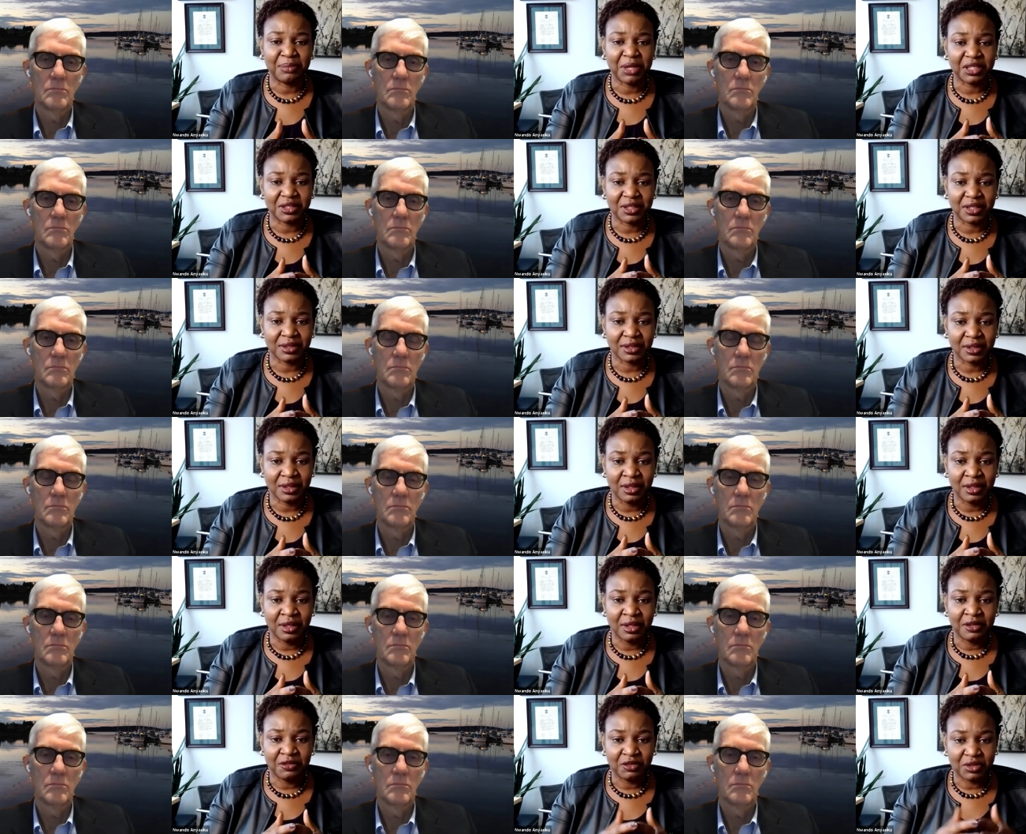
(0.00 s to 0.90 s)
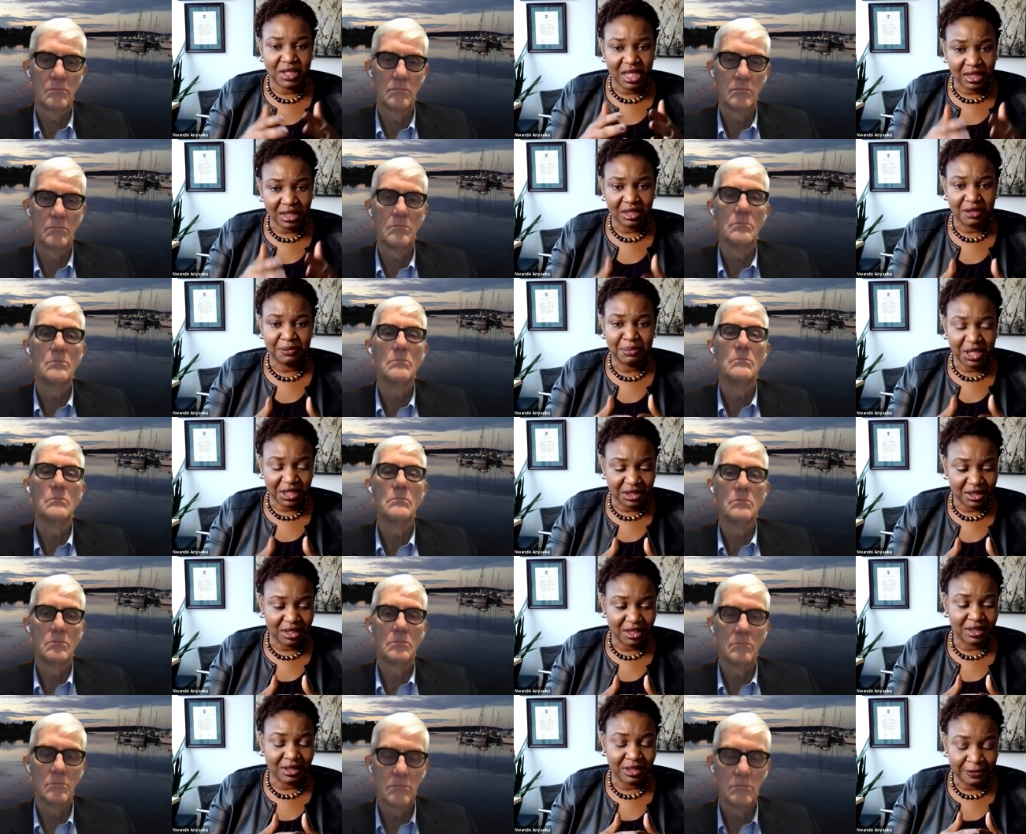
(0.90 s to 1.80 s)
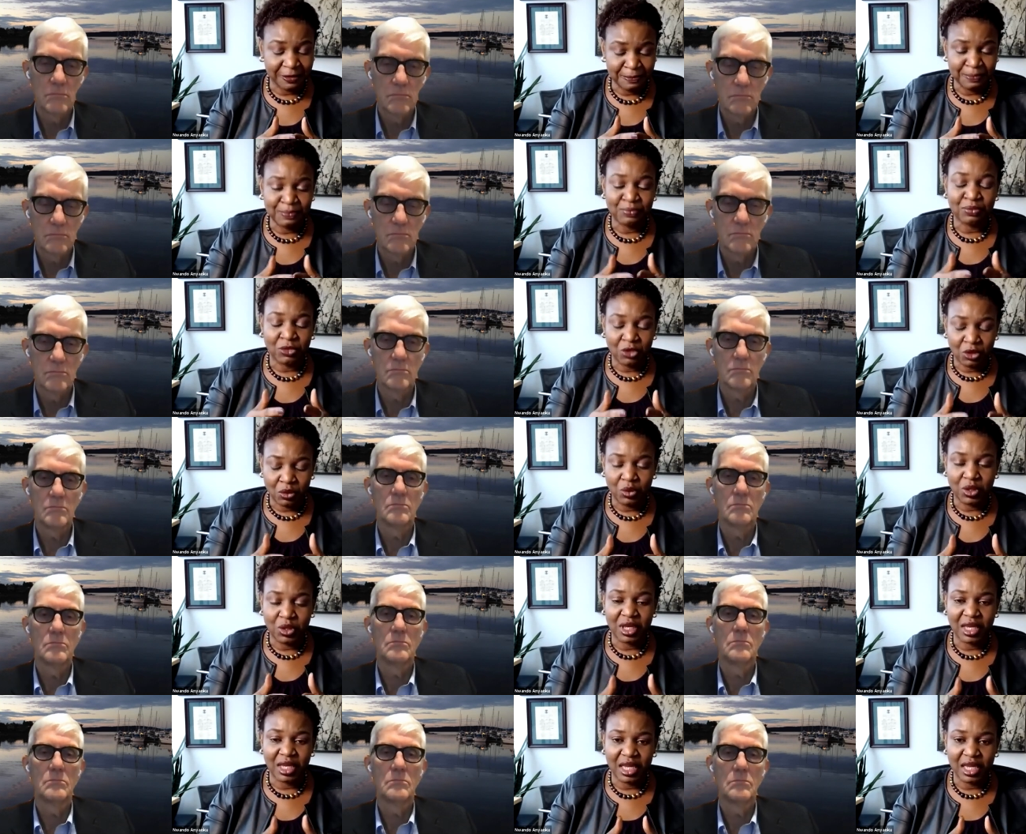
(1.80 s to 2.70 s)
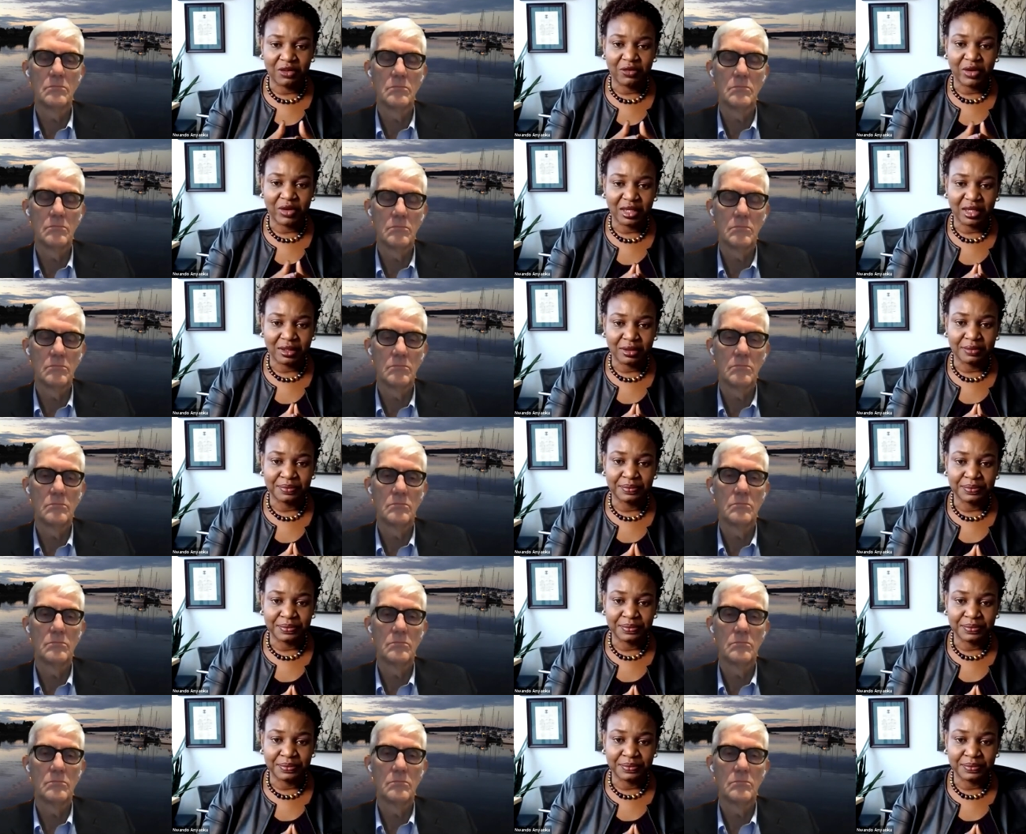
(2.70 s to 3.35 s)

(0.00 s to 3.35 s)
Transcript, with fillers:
Speaker 1: the patient center the patient, We can get it right.